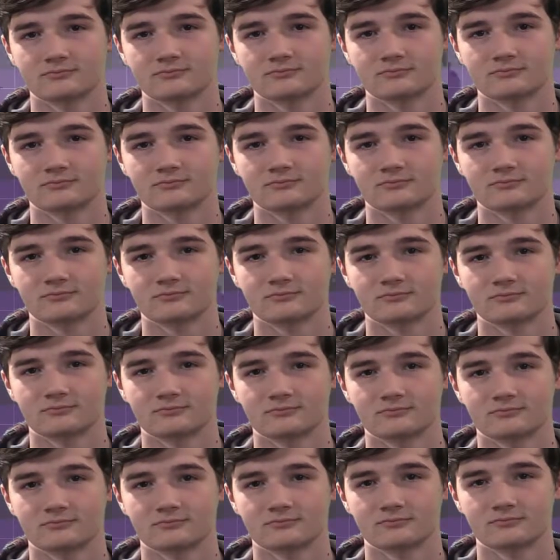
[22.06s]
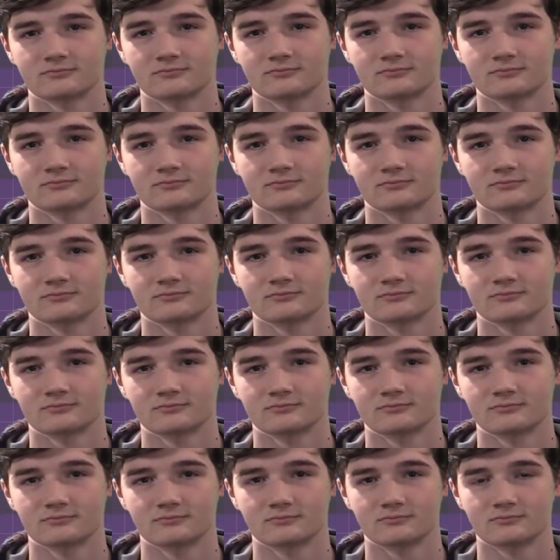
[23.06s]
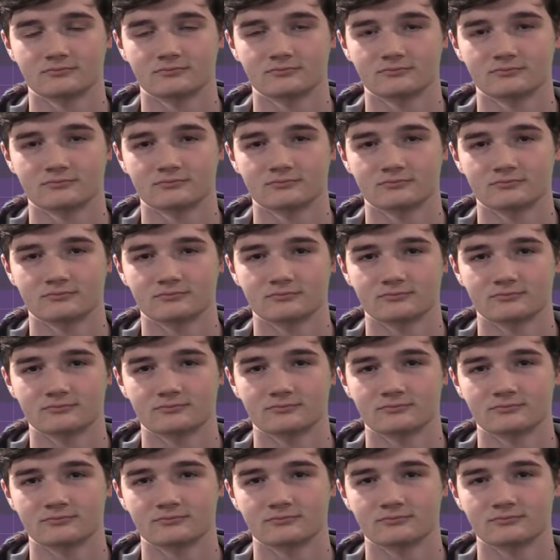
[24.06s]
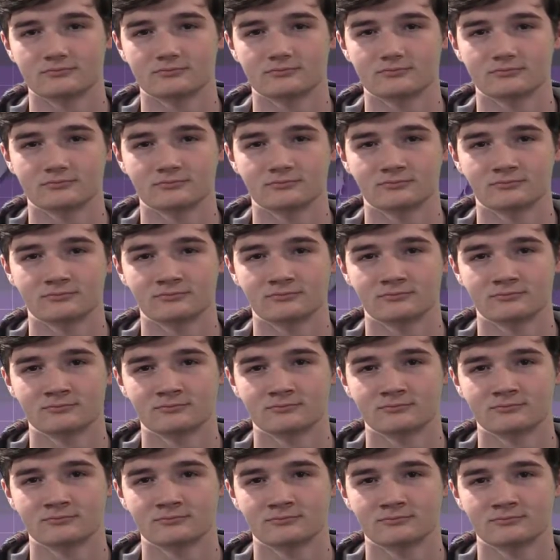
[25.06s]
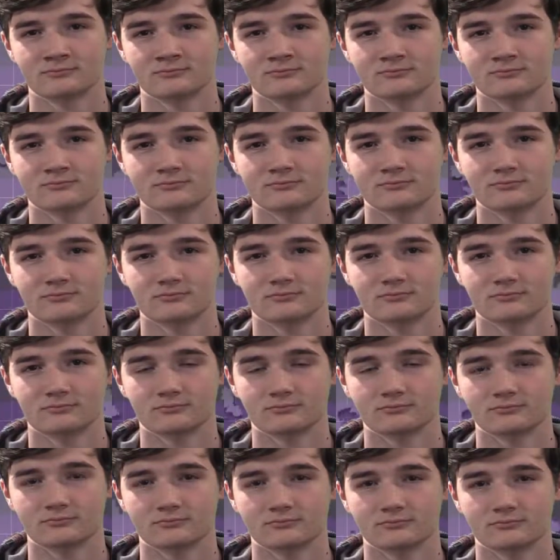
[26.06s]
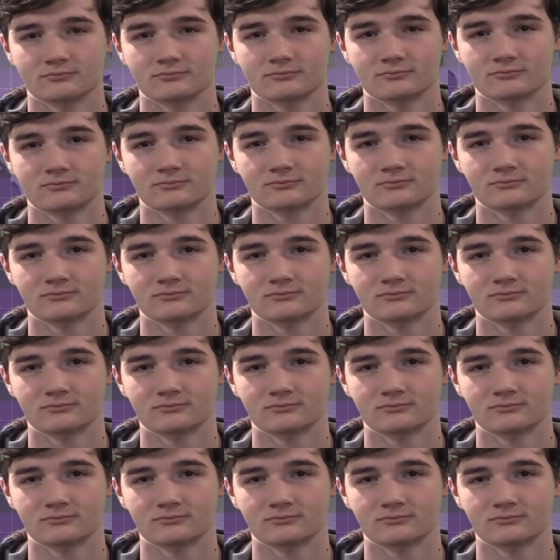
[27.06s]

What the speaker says: The person shown says nothing.